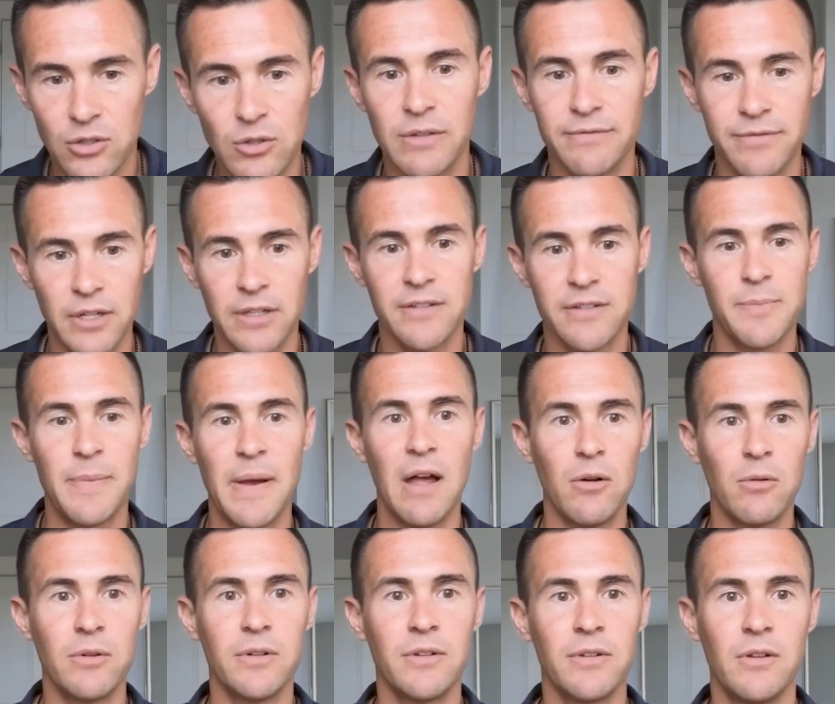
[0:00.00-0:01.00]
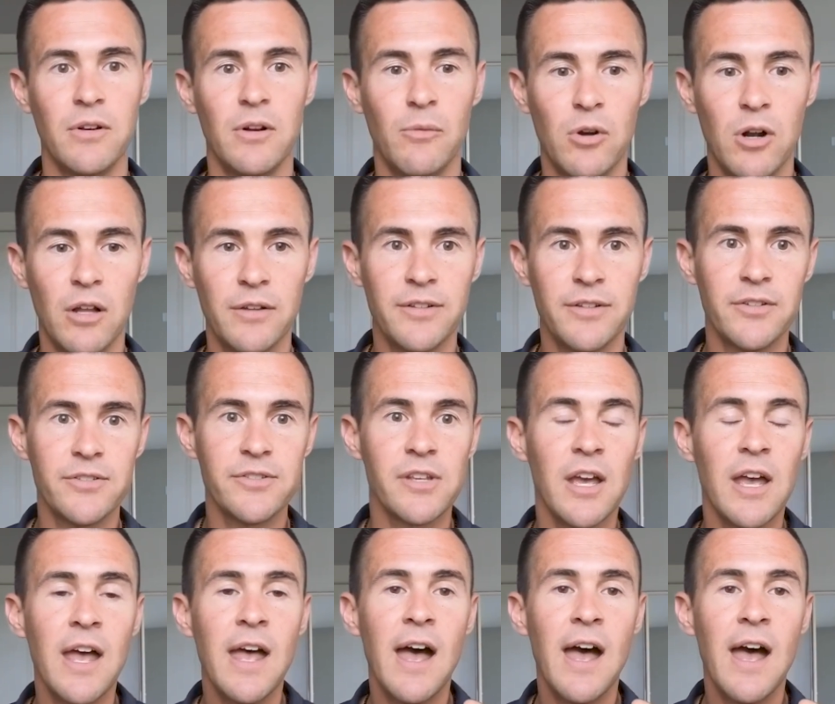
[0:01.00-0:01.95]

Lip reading: You can spell it, we're all adults.